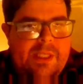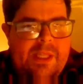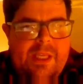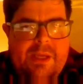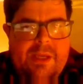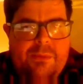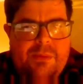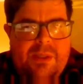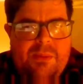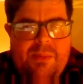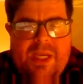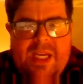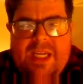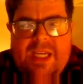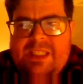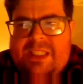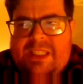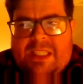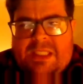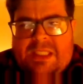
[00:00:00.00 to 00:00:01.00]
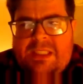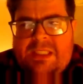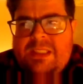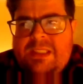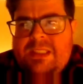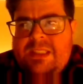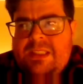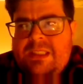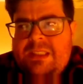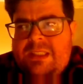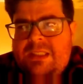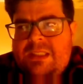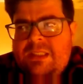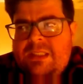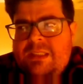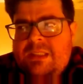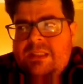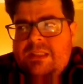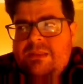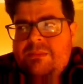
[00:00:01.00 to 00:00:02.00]
I think it was passed
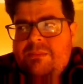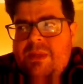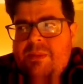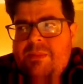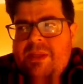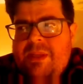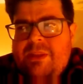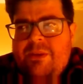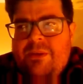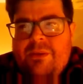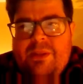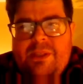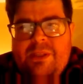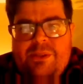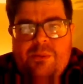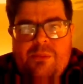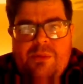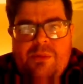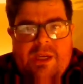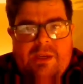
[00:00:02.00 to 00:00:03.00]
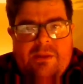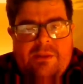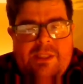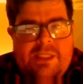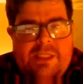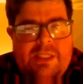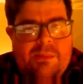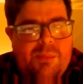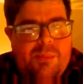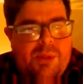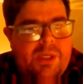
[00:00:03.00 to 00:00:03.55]
maybe in the early 2000s,